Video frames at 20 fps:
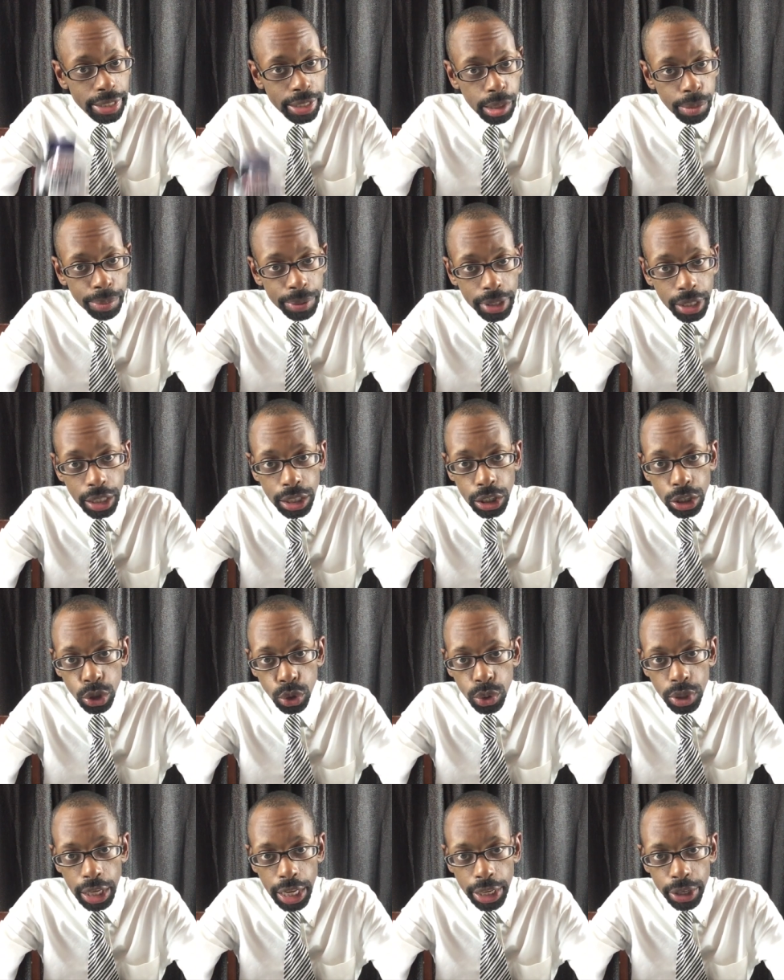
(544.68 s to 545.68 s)
something a
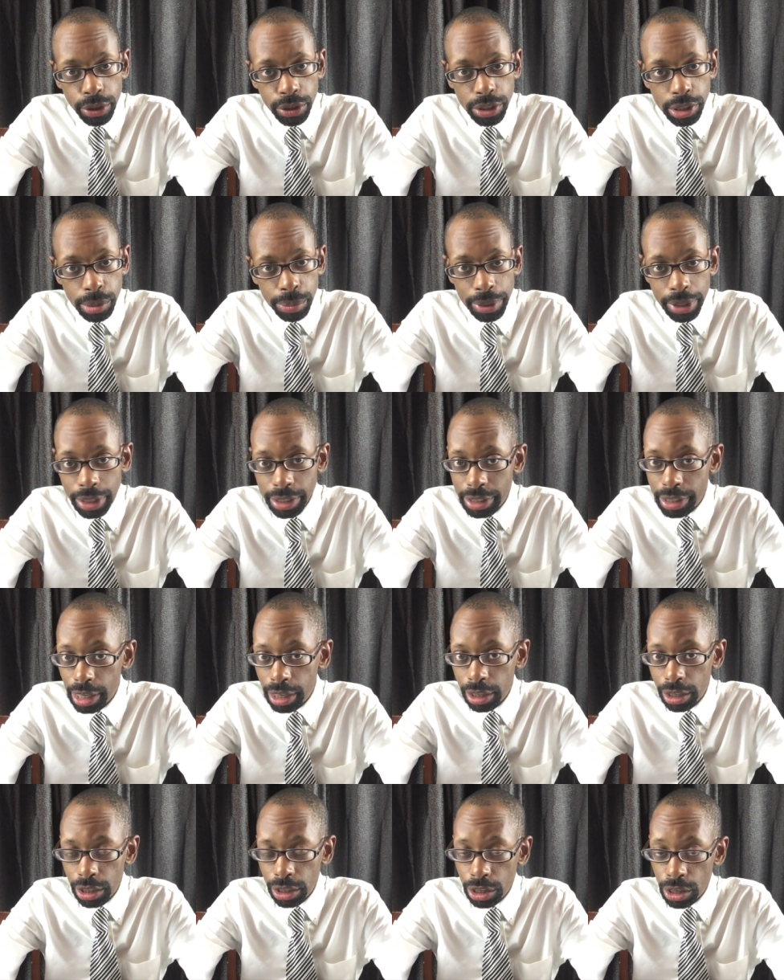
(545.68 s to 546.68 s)
little lighter, something that's
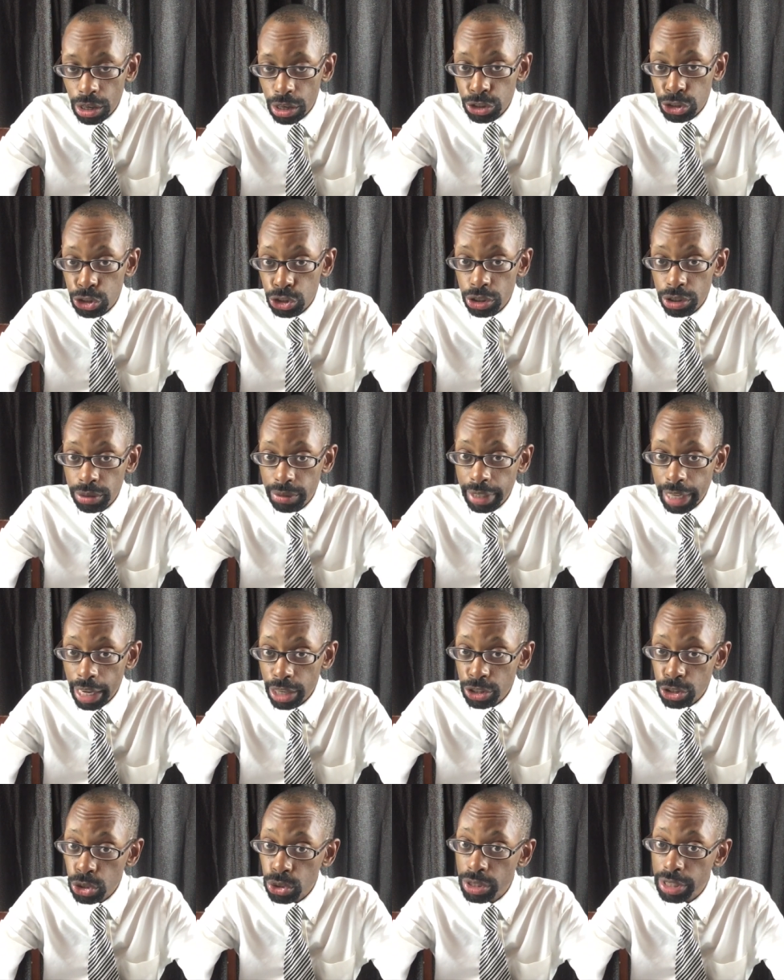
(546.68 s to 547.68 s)
not going to cause your
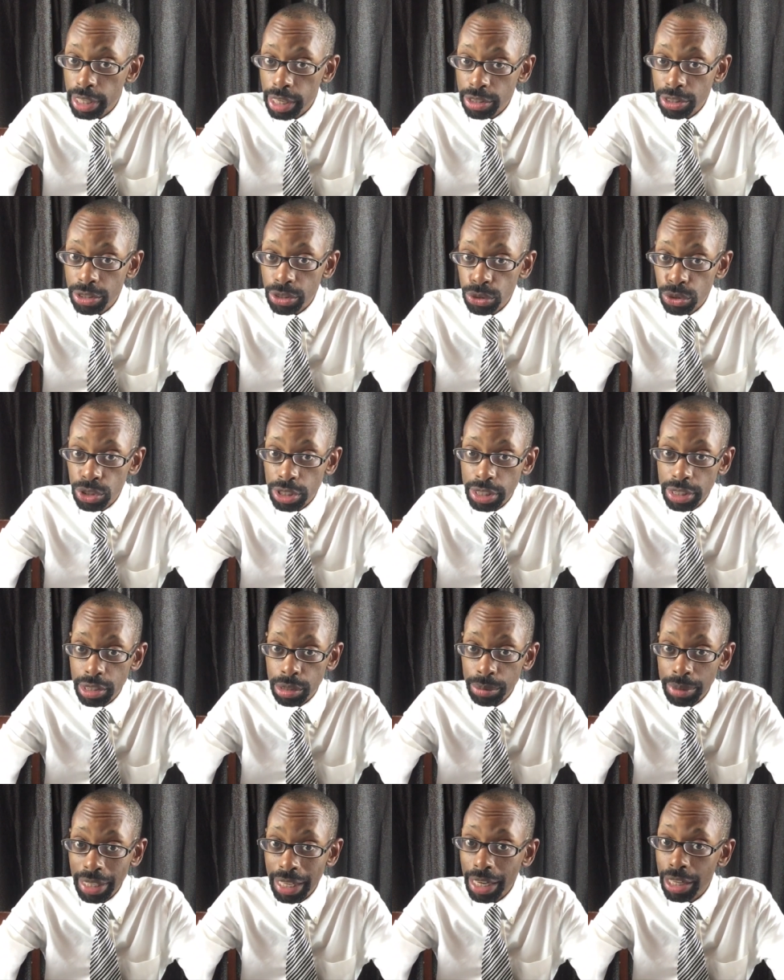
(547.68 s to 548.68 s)
gastrointestinal
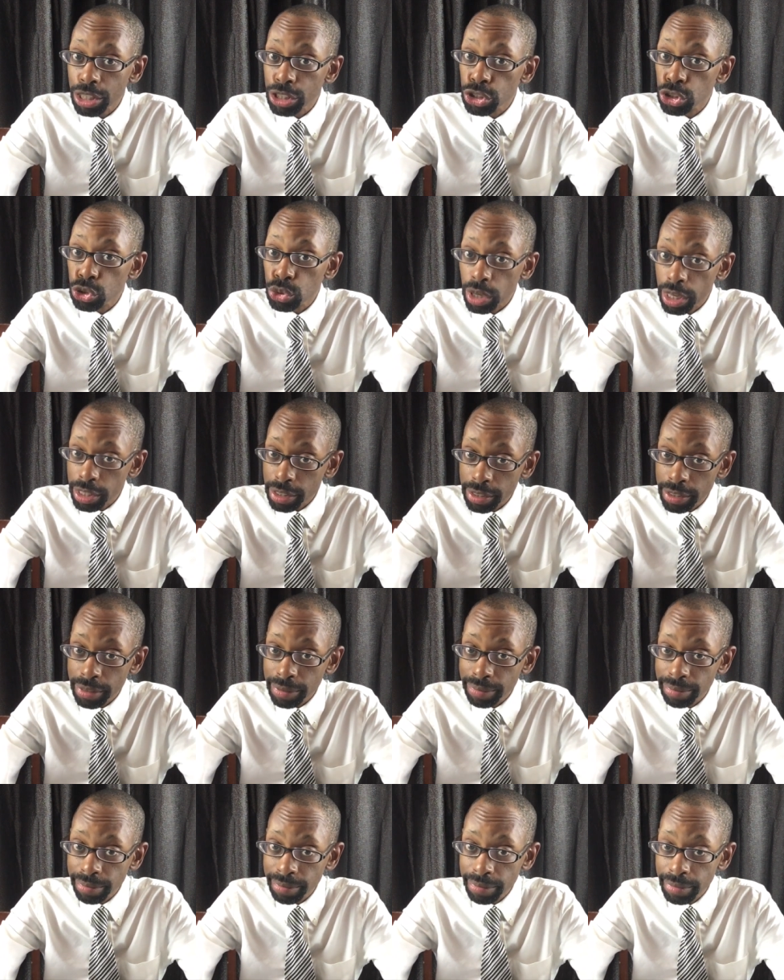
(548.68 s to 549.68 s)
system a lot of distress.
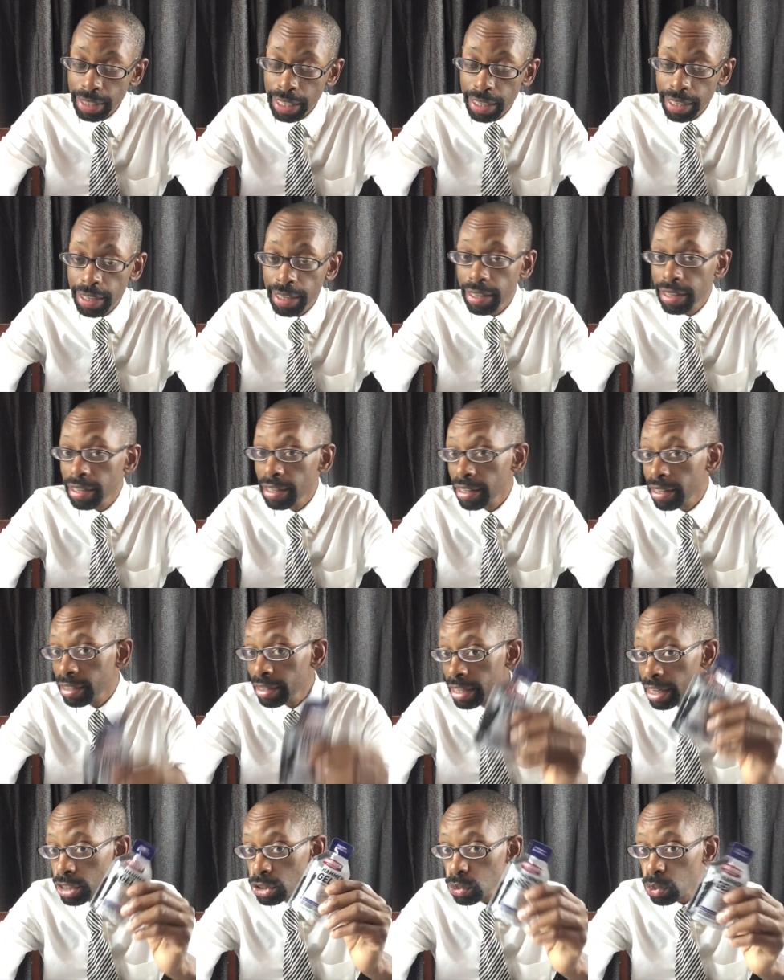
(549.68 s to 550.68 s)
And
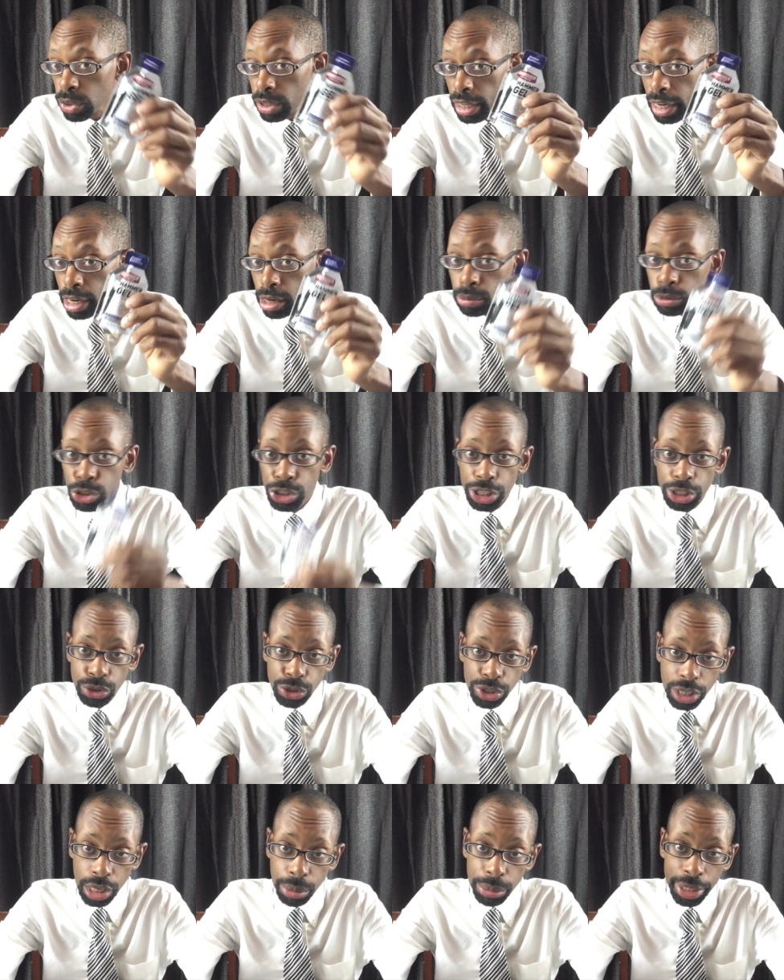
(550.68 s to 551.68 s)
that's where the Hammer
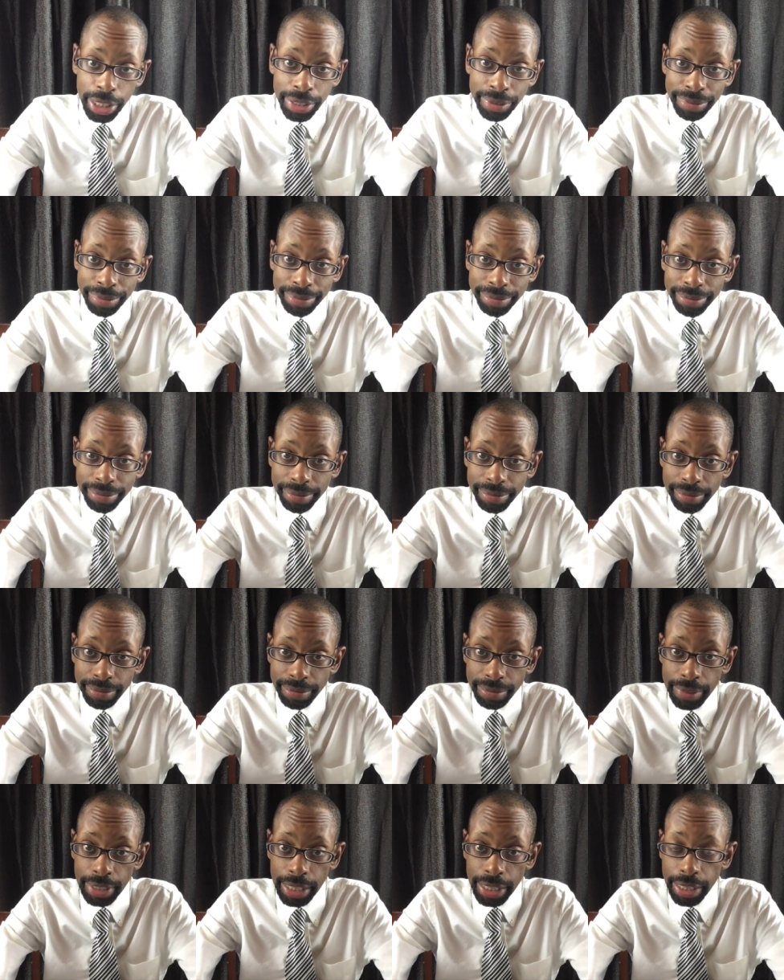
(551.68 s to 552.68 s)
gels come in.
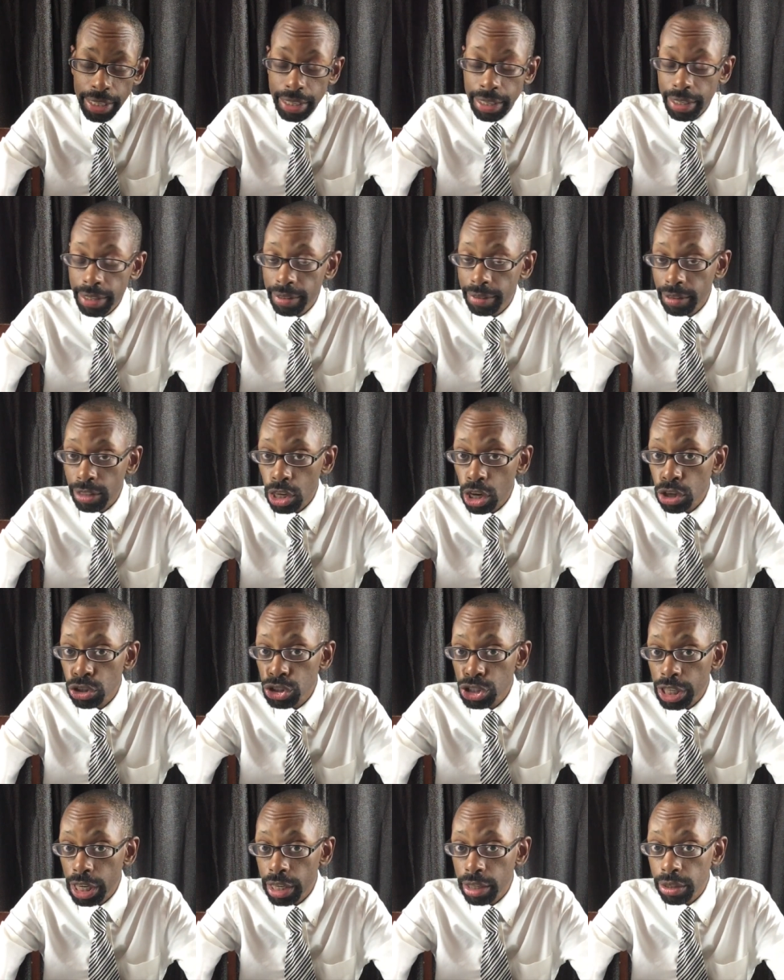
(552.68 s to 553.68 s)
Long
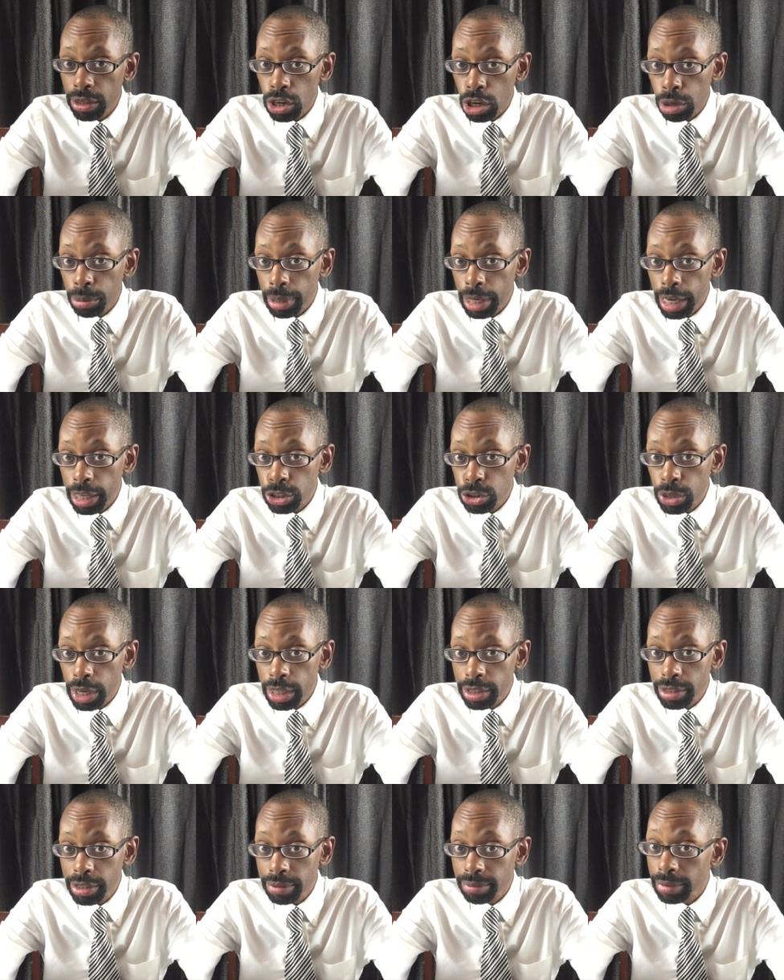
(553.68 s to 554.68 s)
chain carbohydrates,